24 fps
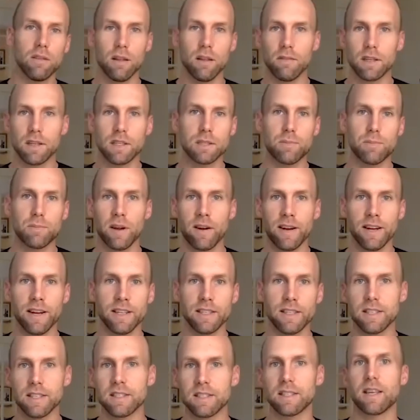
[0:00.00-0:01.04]
of
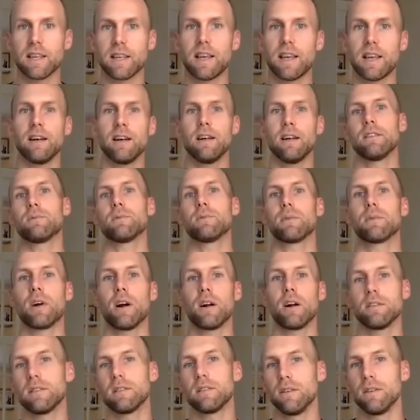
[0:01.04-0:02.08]
experience and skills with
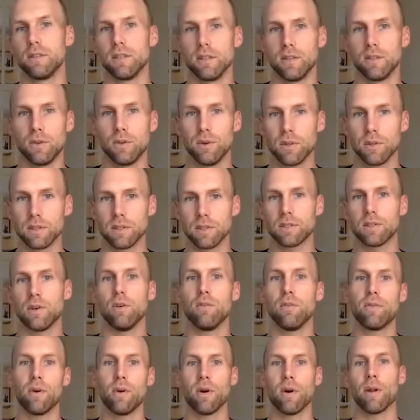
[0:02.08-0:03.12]
regards to using tools and so
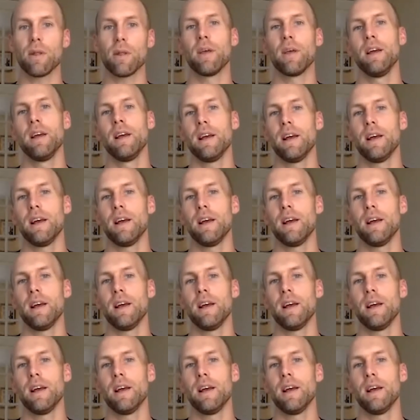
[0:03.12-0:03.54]
forth,